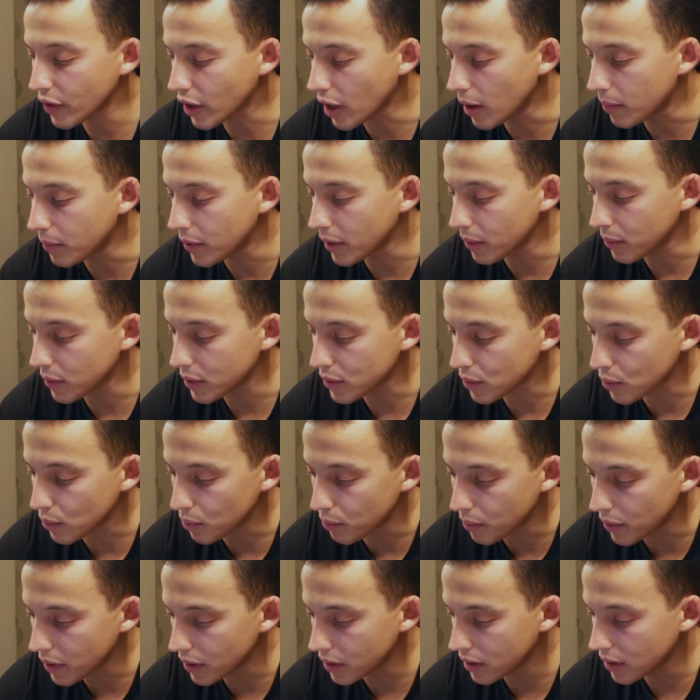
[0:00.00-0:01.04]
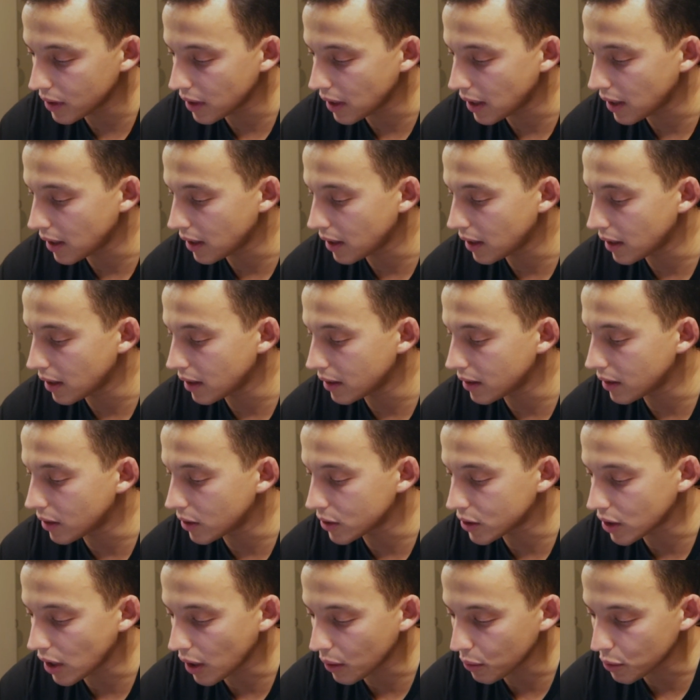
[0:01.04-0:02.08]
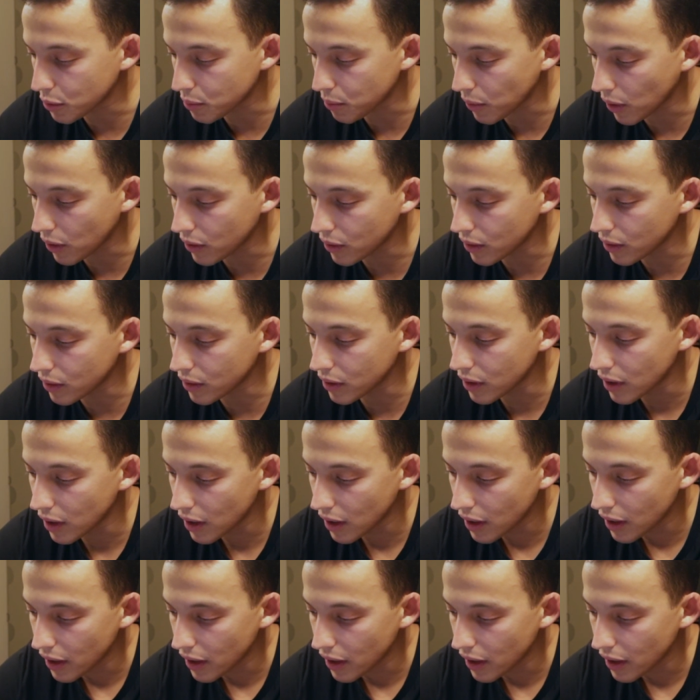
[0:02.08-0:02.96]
the company was to build a large language model